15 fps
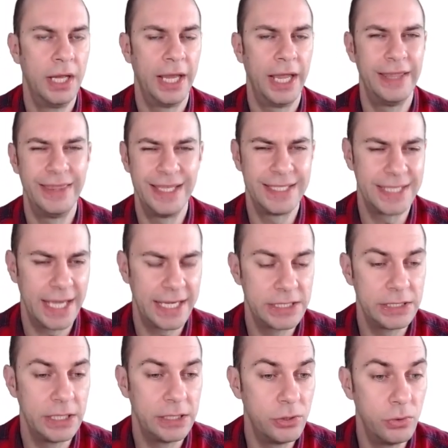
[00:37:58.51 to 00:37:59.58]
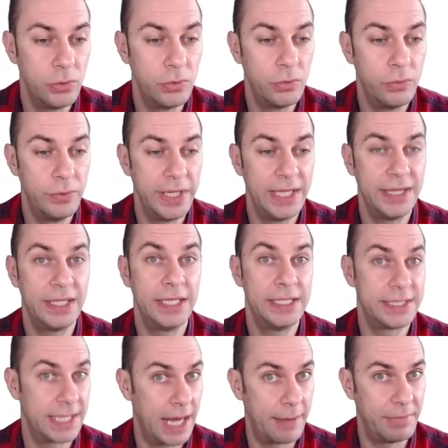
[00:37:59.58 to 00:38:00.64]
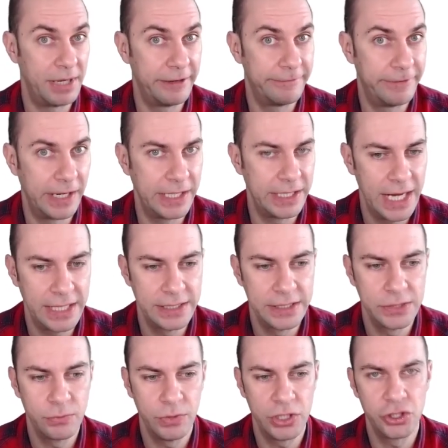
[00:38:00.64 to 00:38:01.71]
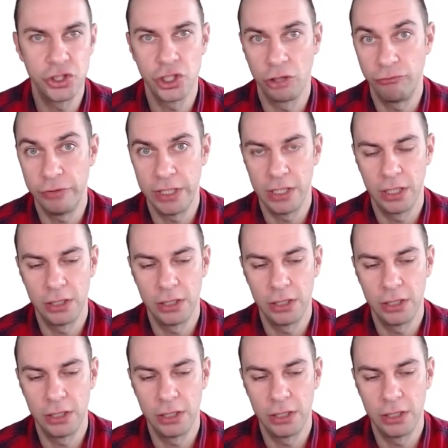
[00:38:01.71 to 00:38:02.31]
and this has to do with Islamic finance, with Sharia